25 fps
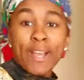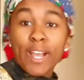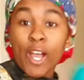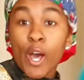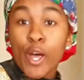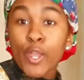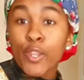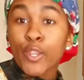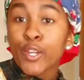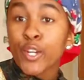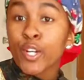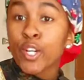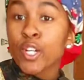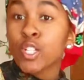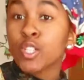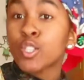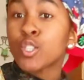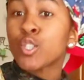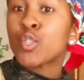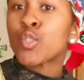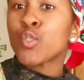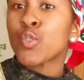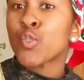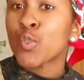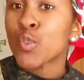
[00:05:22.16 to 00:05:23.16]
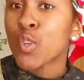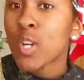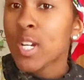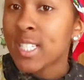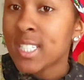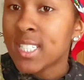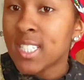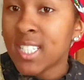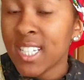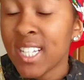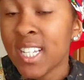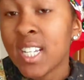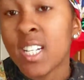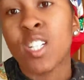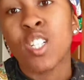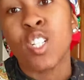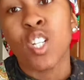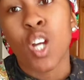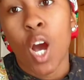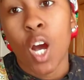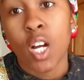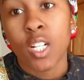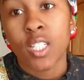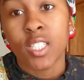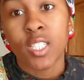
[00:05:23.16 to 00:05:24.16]
my other trusty
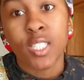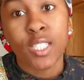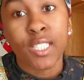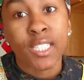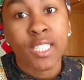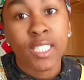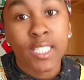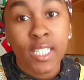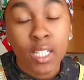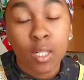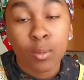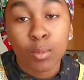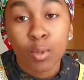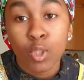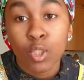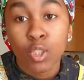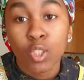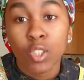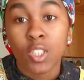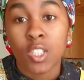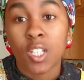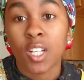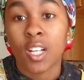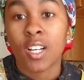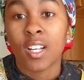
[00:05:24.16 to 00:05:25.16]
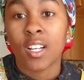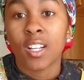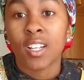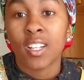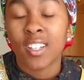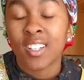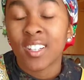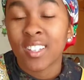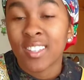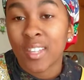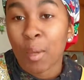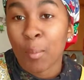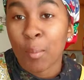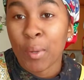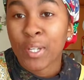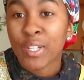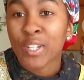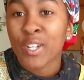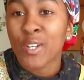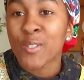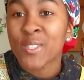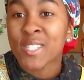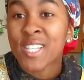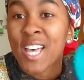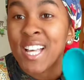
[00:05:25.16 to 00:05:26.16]
and non-stickable, that
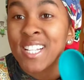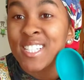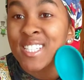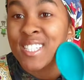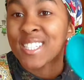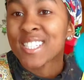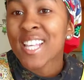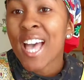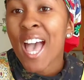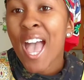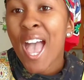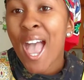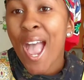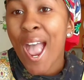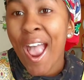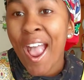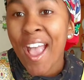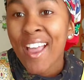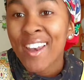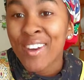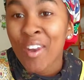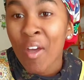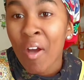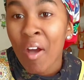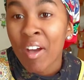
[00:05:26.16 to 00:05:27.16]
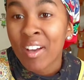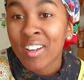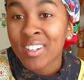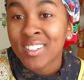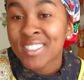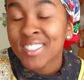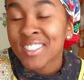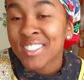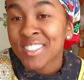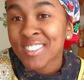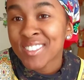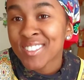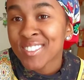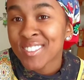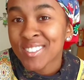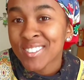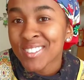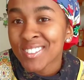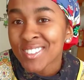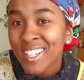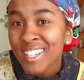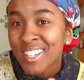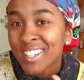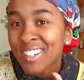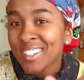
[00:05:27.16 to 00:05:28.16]
made no sense, and
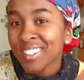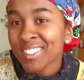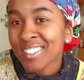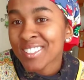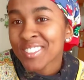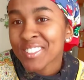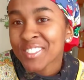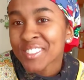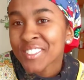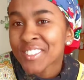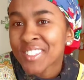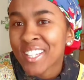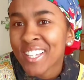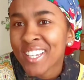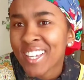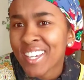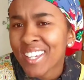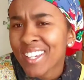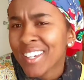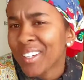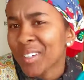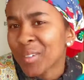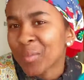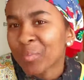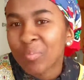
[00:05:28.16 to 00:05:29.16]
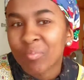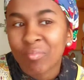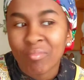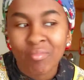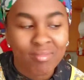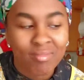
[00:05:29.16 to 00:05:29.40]
non-sticking